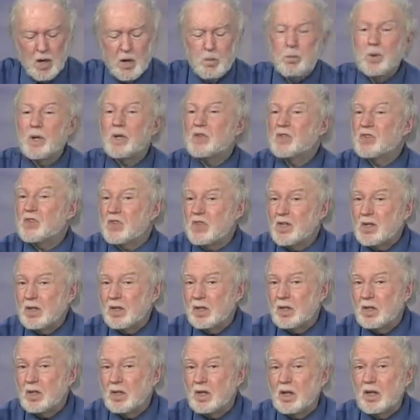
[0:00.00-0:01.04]
But
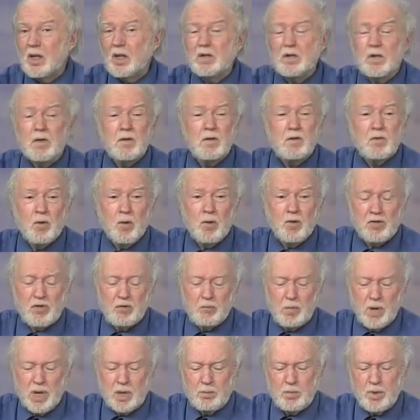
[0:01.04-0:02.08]
still, under the Fourth
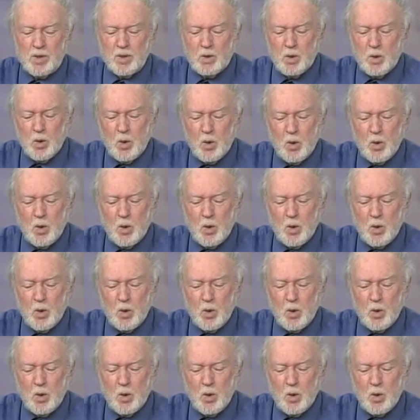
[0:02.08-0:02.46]
Amendment,